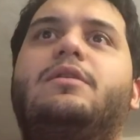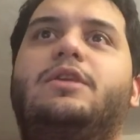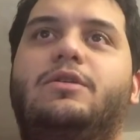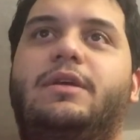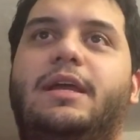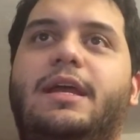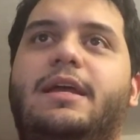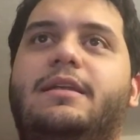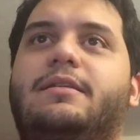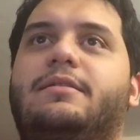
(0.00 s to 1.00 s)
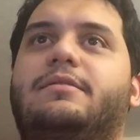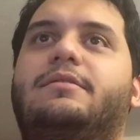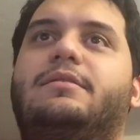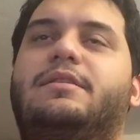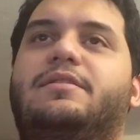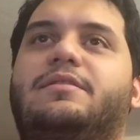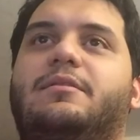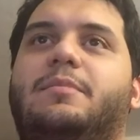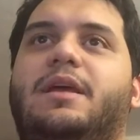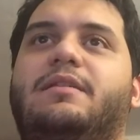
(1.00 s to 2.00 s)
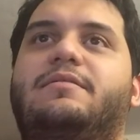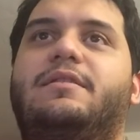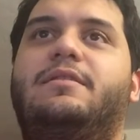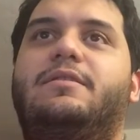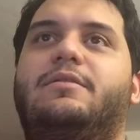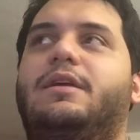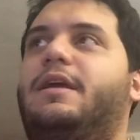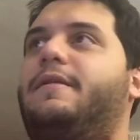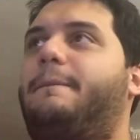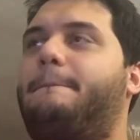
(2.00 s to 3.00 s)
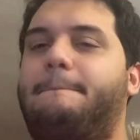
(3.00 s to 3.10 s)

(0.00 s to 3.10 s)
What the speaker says: You can. This is amazing. You can.